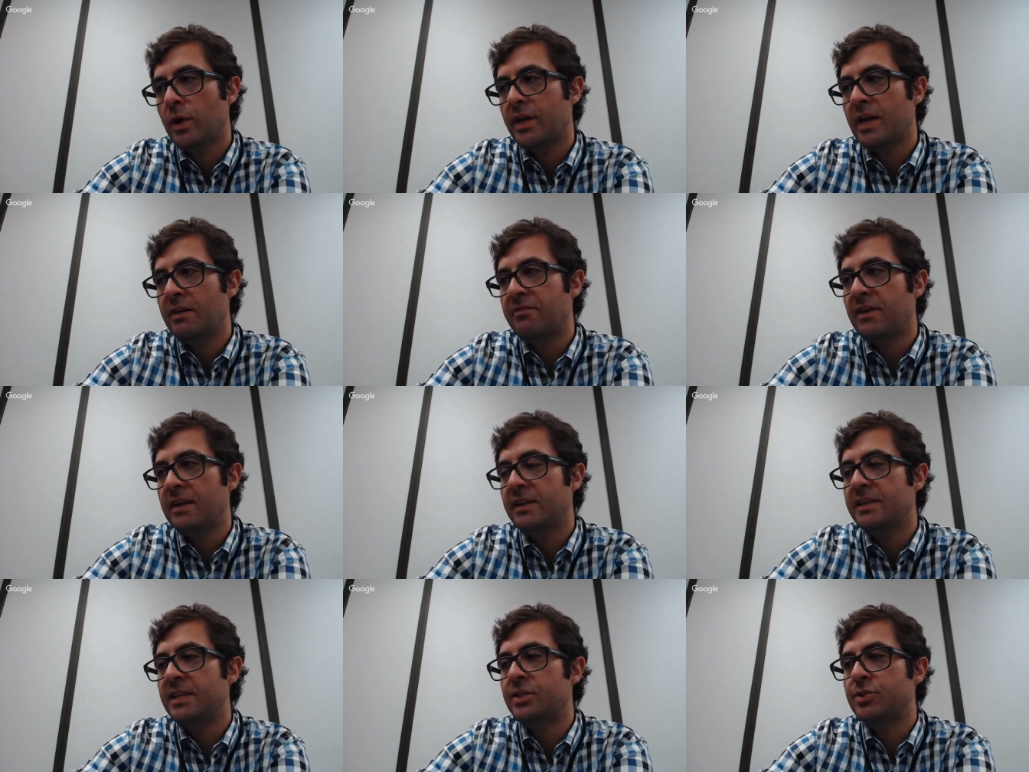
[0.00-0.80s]
Where can
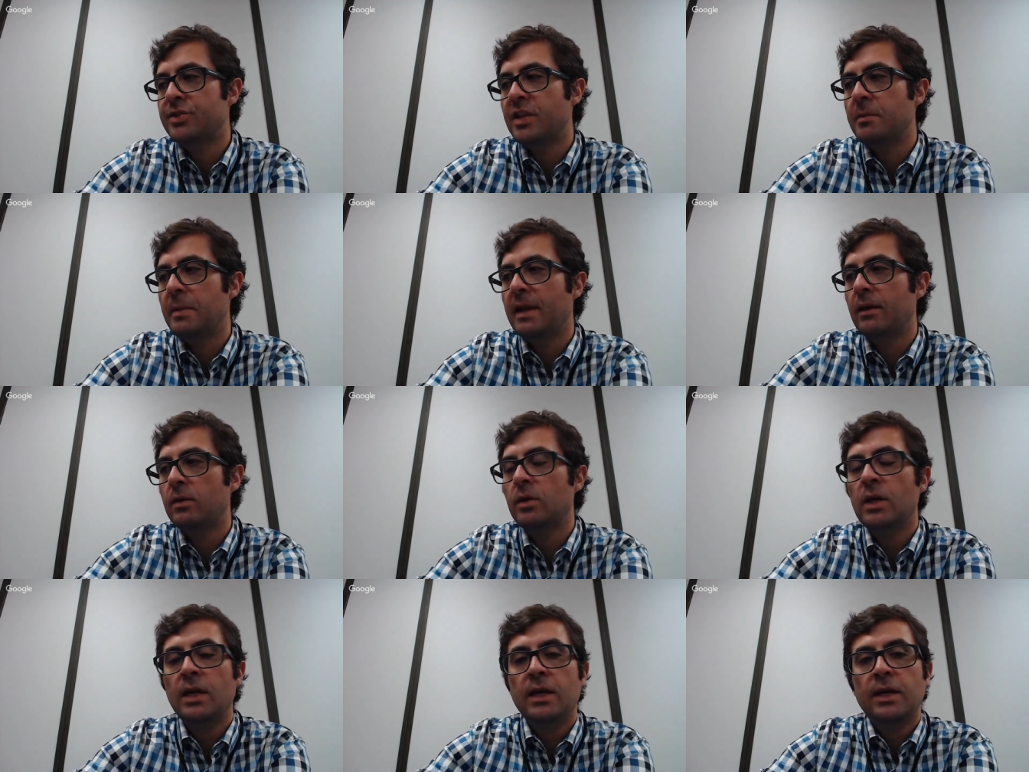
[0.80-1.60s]
I find the teacher's
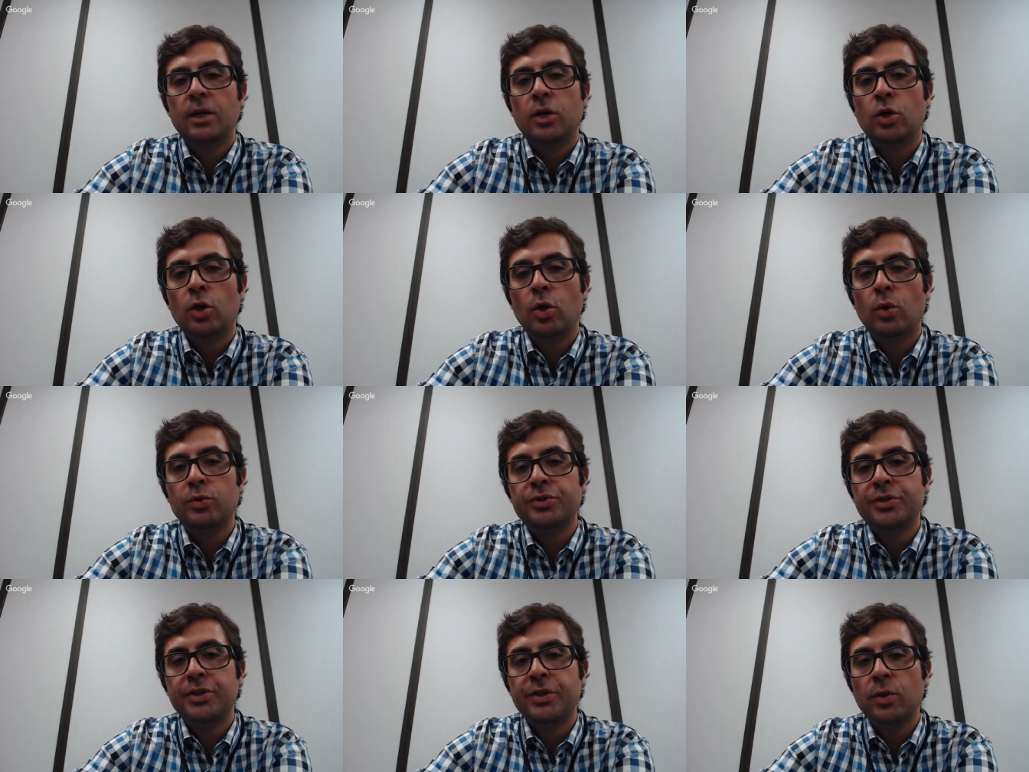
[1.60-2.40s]
email?
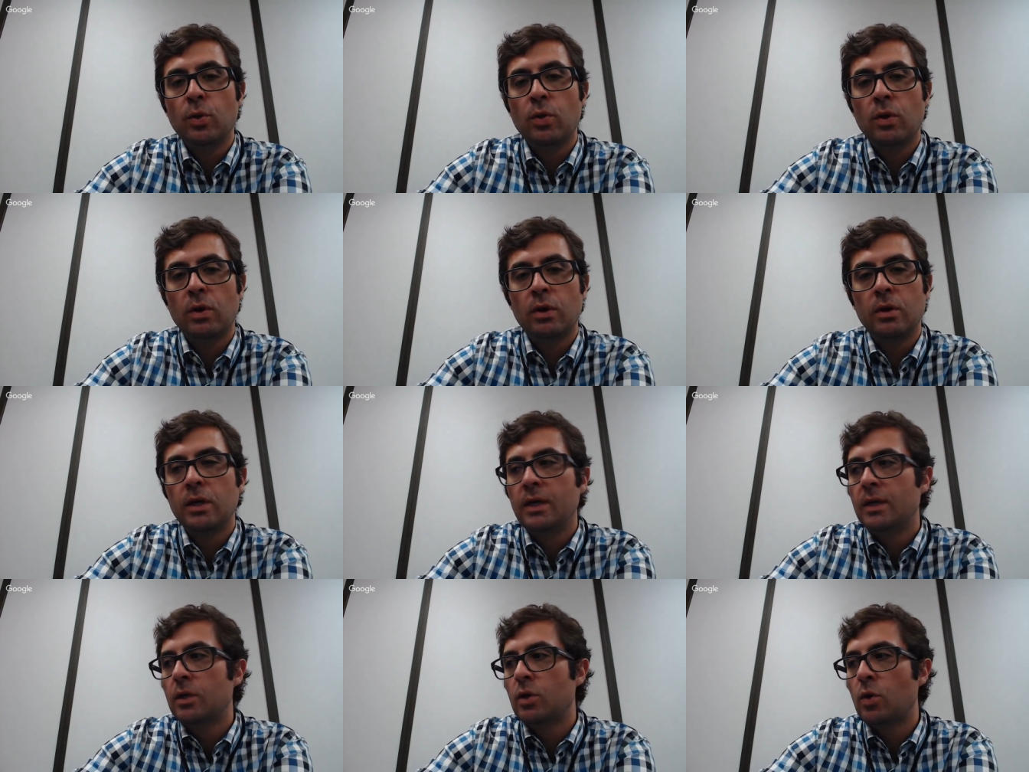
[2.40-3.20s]
Go to
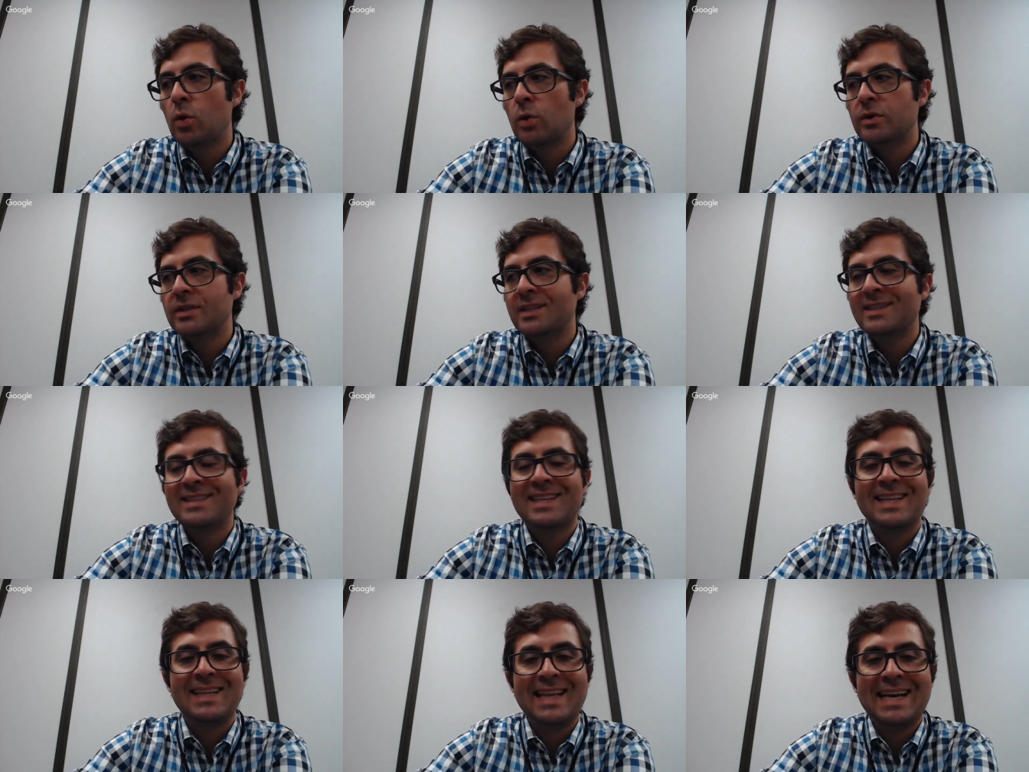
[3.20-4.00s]
your
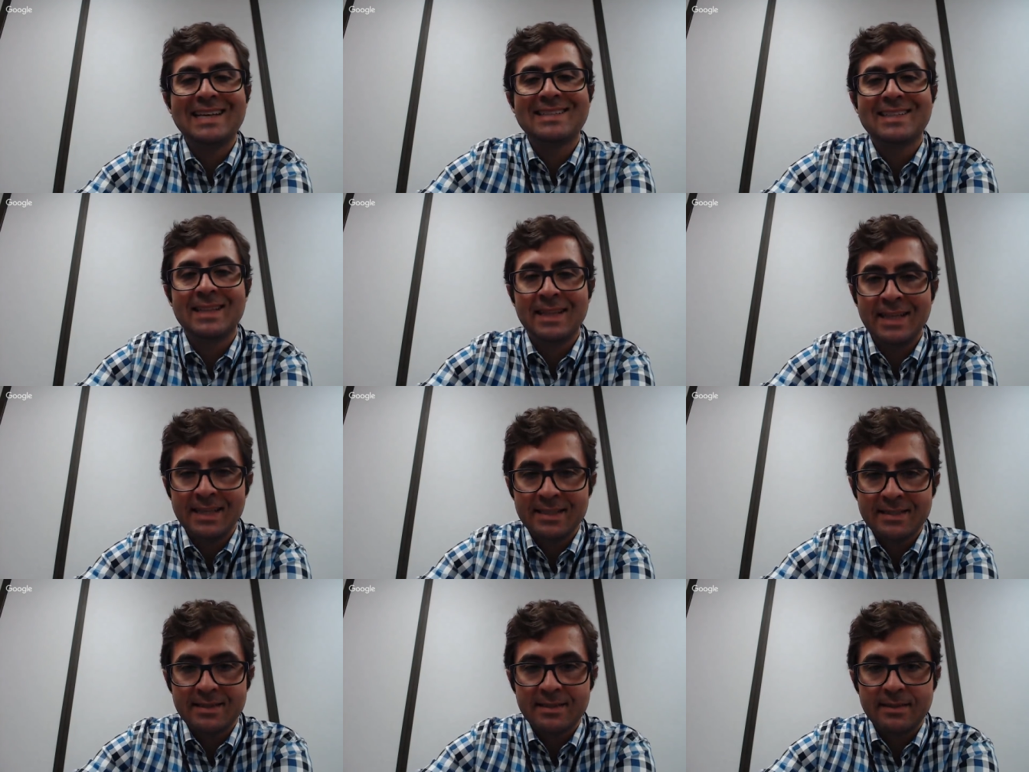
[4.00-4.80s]
course's class
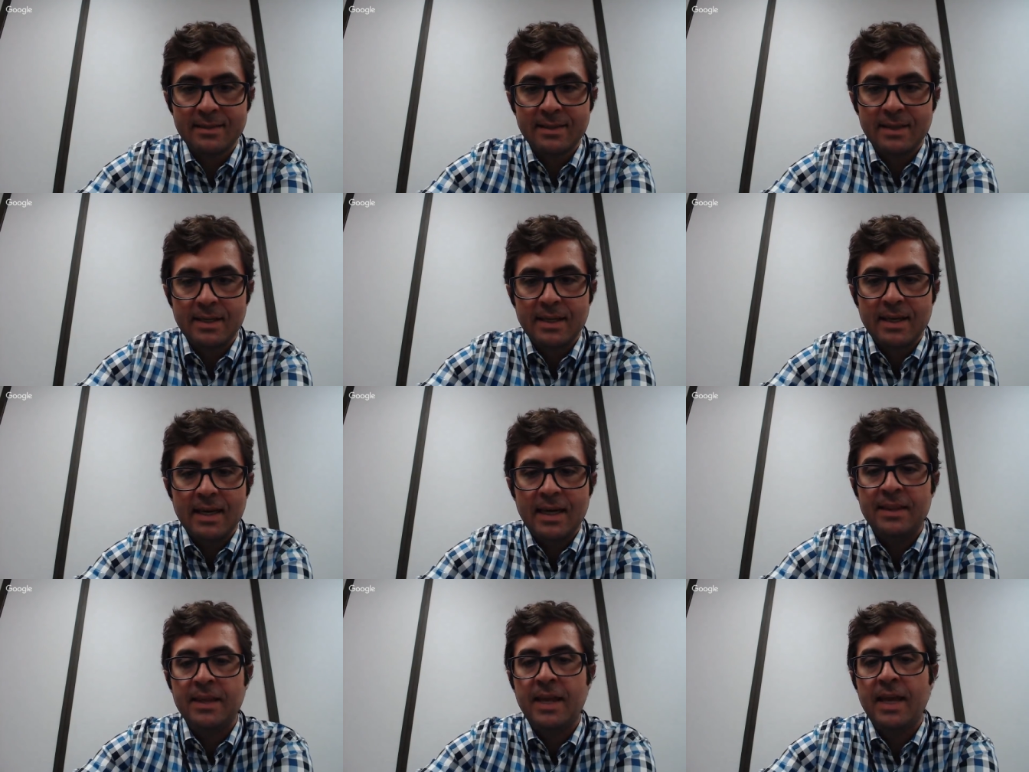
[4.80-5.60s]
list,
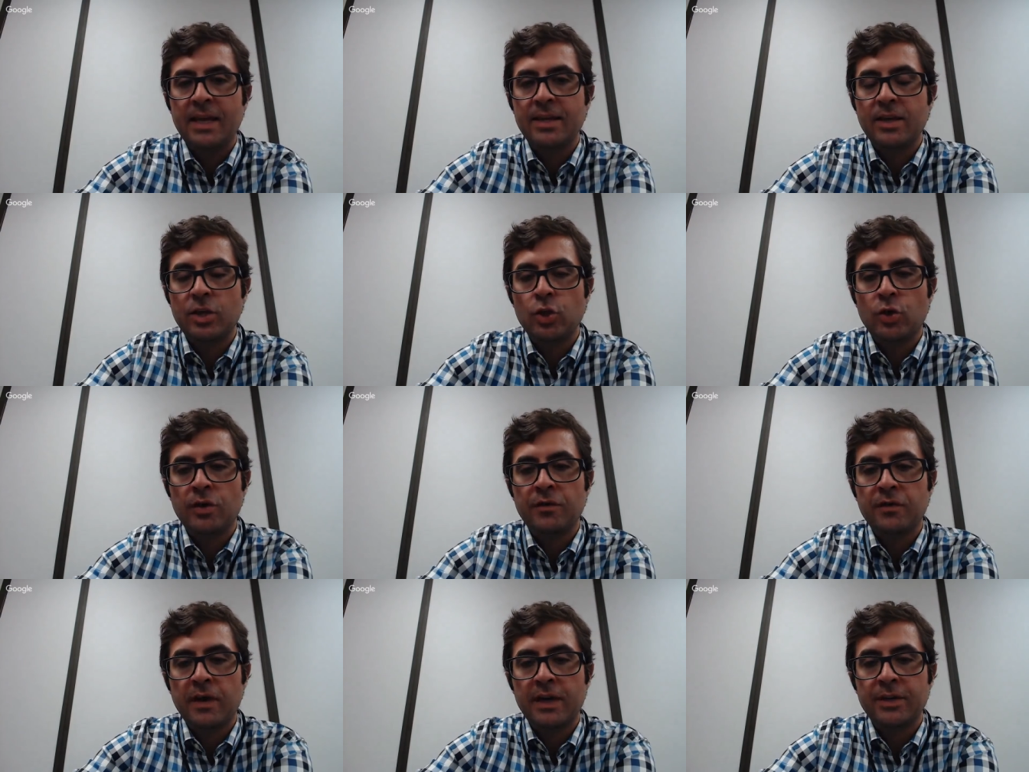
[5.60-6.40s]
and then
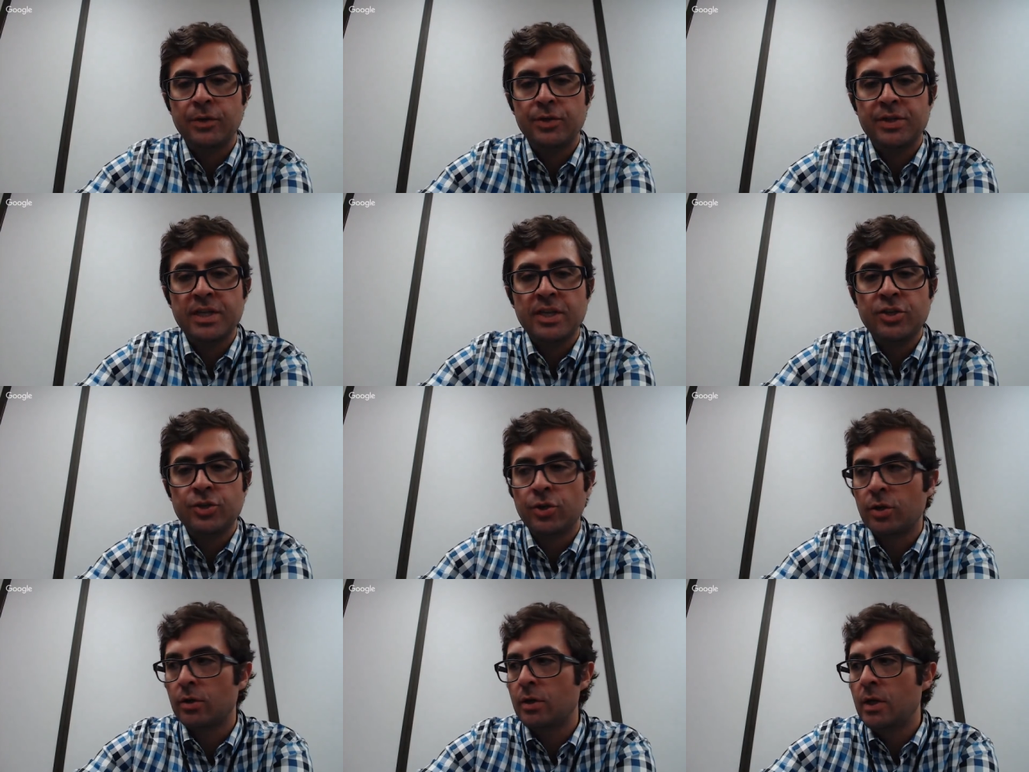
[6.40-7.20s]
you can find your
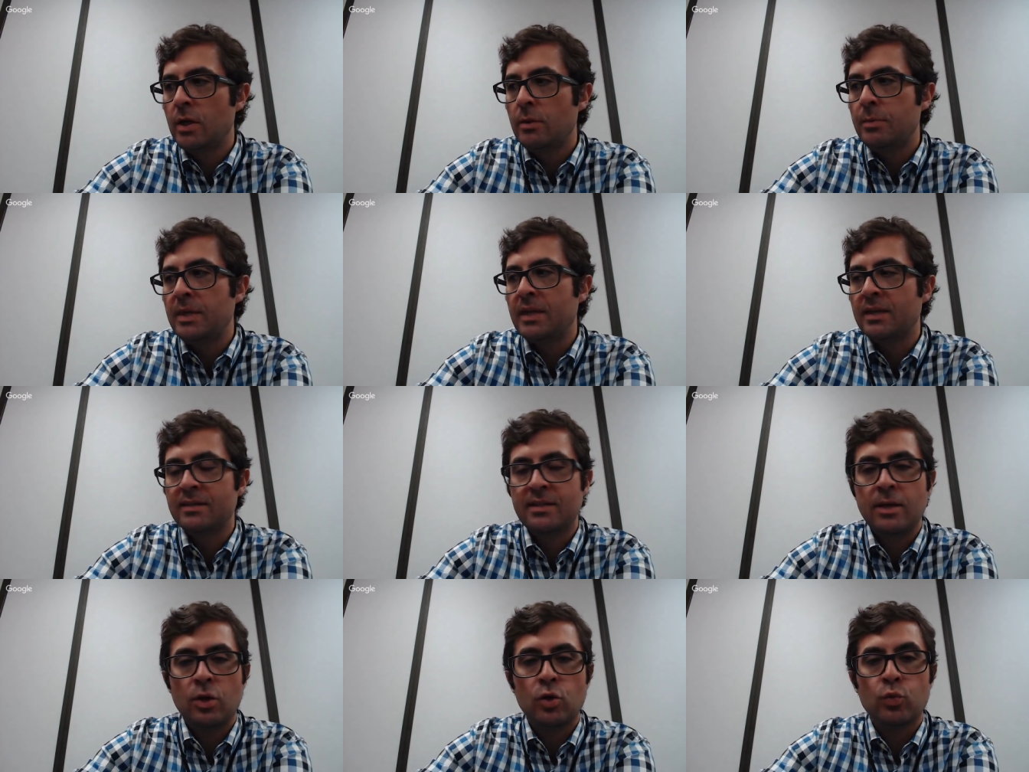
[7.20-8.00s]
teacher,
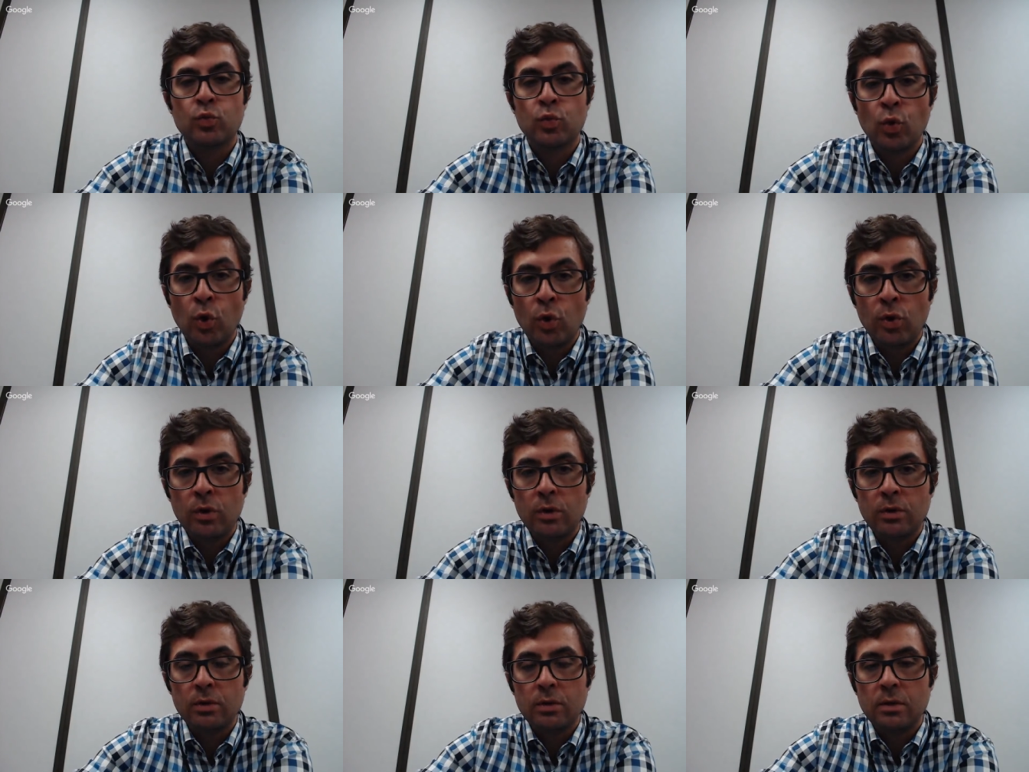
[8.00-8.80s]
because their
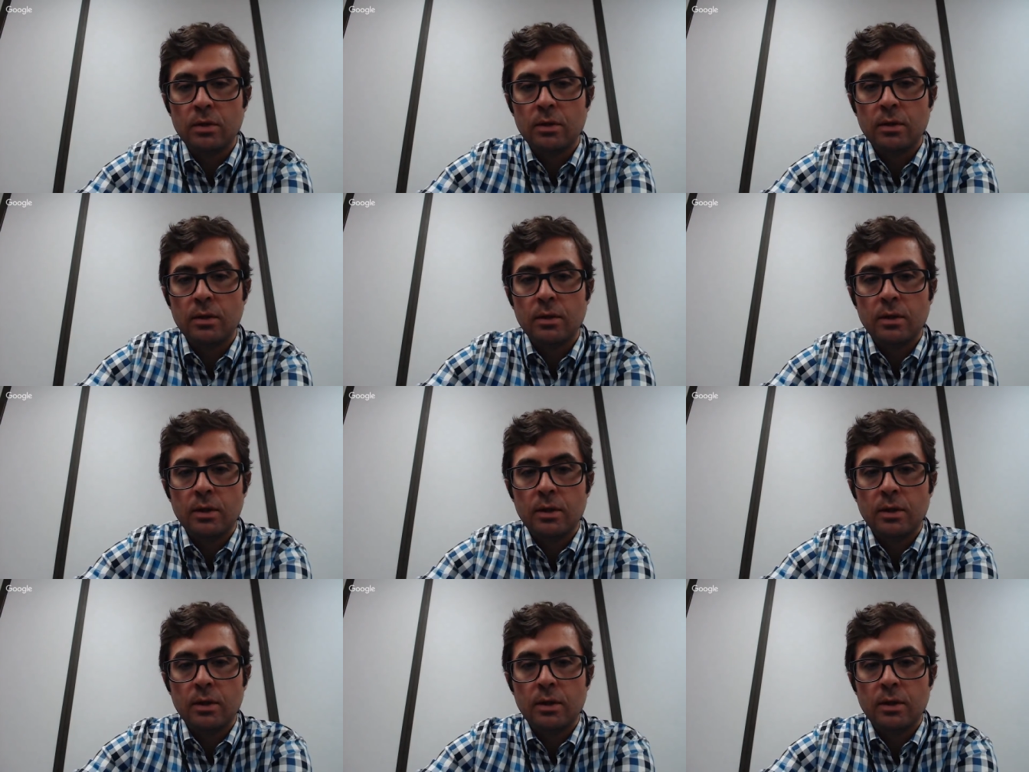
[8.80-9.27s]
role